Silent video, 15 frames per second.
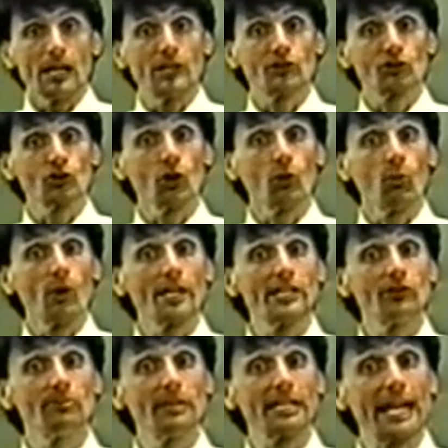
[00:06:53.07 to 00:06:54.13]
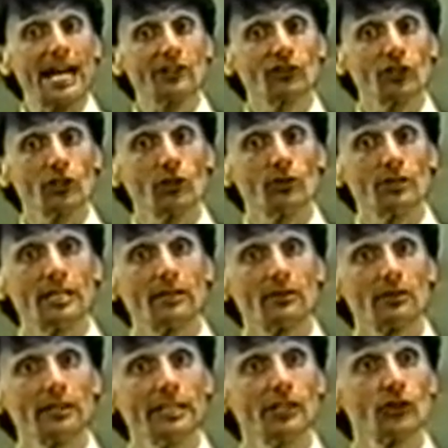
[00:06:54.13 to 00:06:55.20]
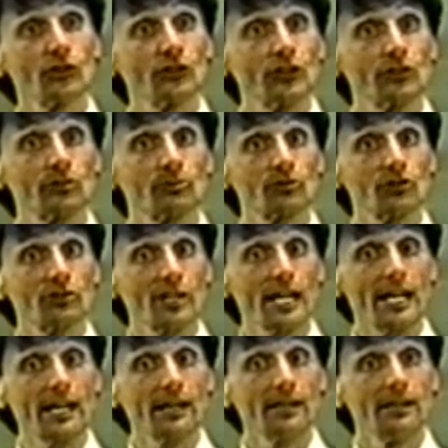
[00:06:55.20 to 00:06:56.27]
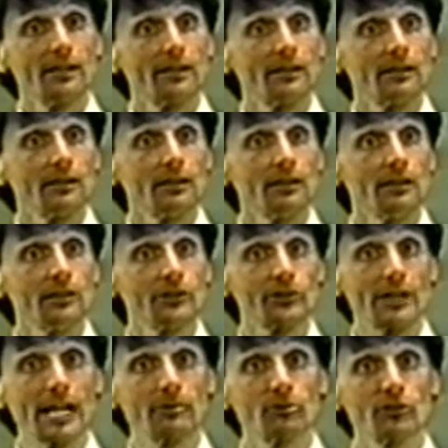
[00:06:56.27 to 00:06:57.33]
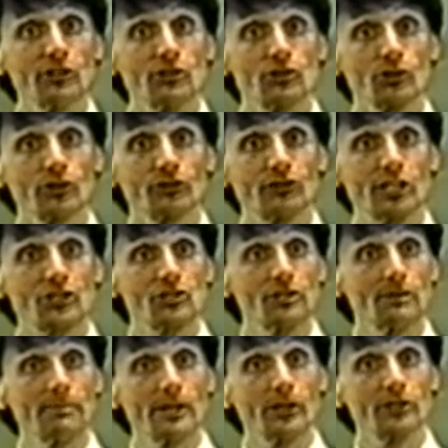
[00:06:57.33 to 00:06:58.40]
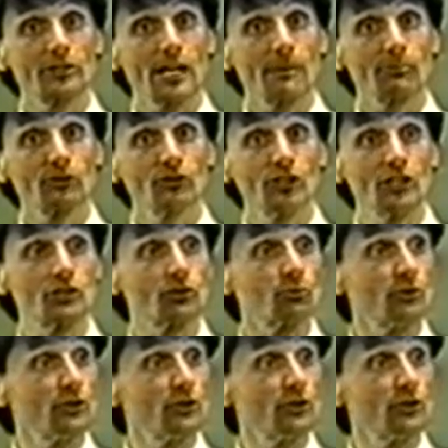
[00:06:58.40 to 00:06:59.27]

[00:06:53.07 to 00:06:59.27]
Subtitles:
And so what is being executed in the legal systems today under admiralty jurisdiction and maritime procedures?